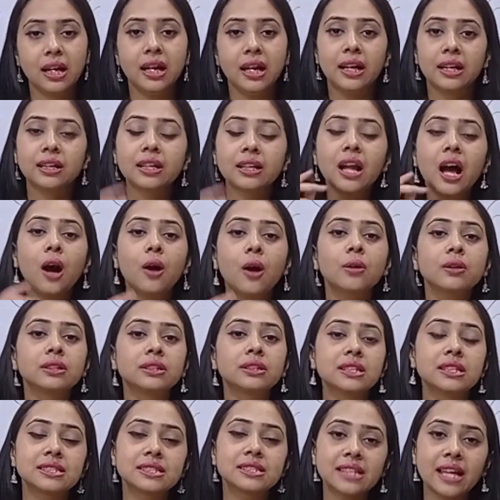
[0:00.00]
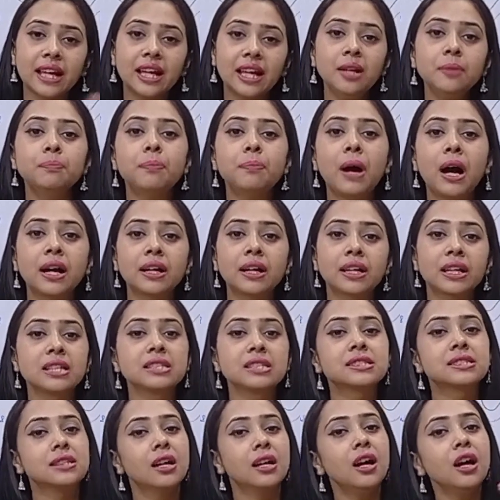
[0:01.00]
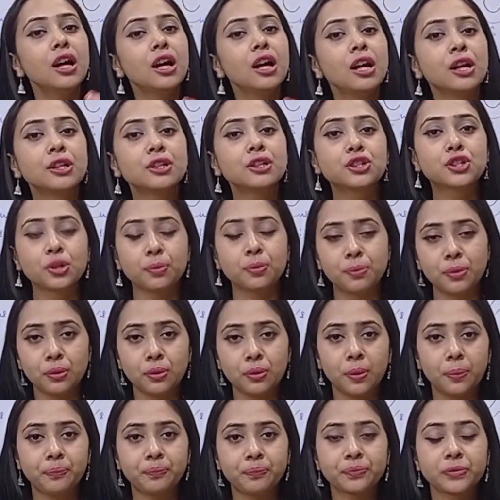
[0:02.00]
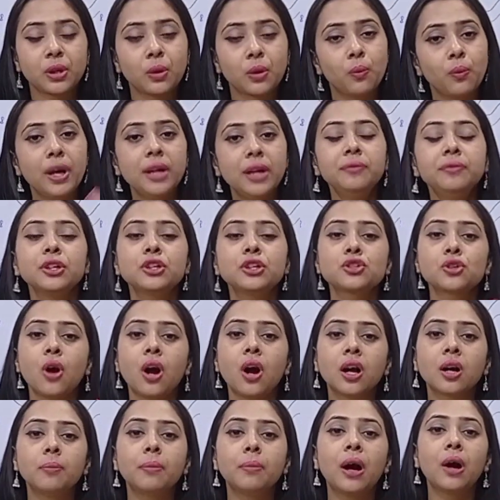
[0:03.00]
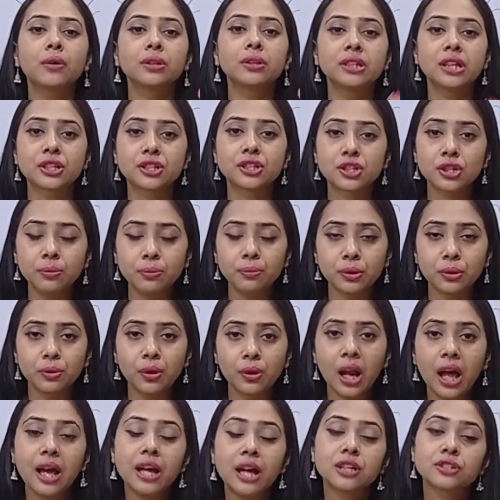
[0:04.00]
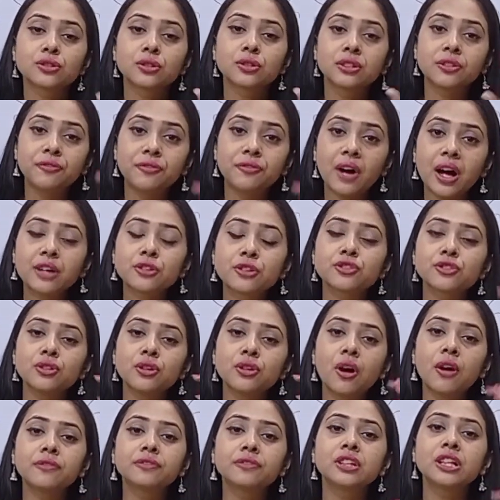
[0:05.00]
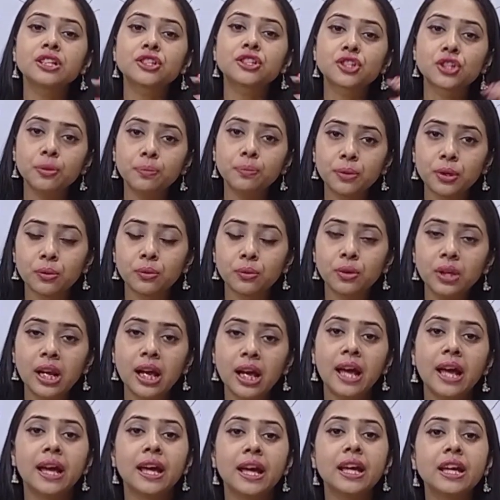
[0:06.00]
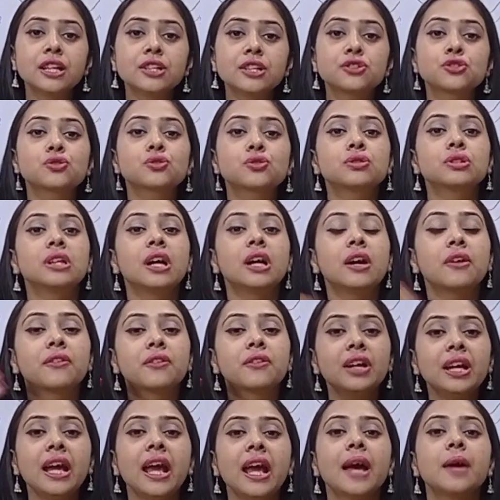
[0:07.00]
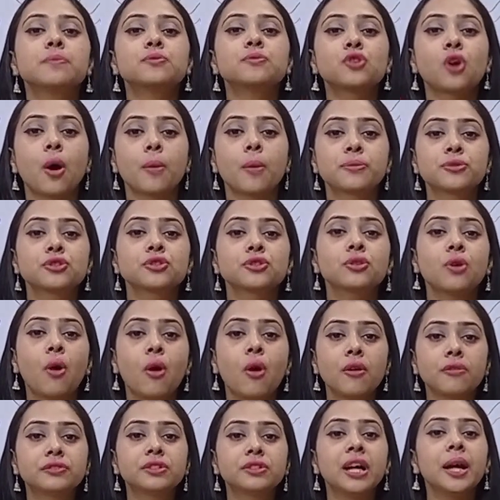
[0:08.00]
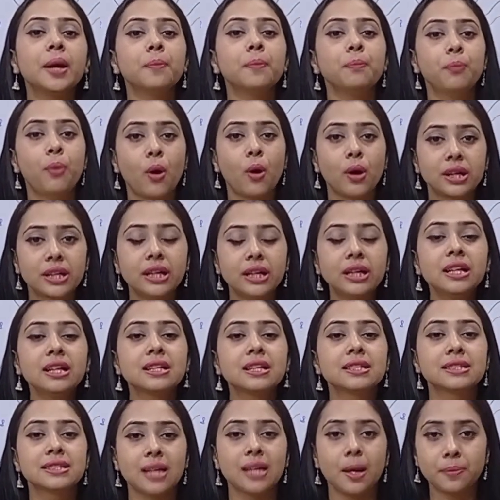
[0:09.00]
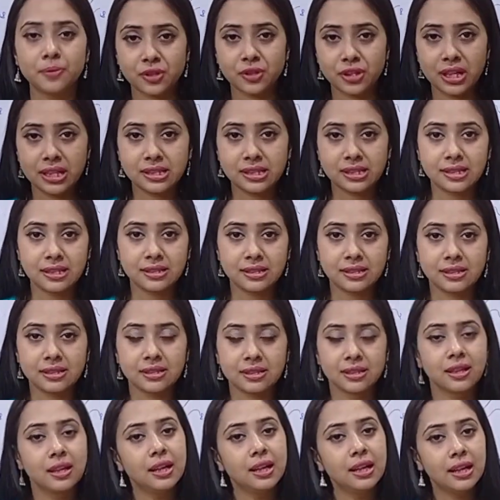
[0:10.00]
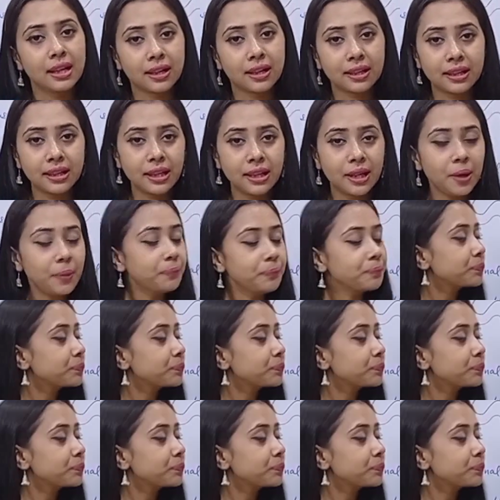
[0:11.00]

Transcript: Now the second part is the tubule. When we talk about the tubule, so the function of the tubule is the reabsorption of the important substances. Clear?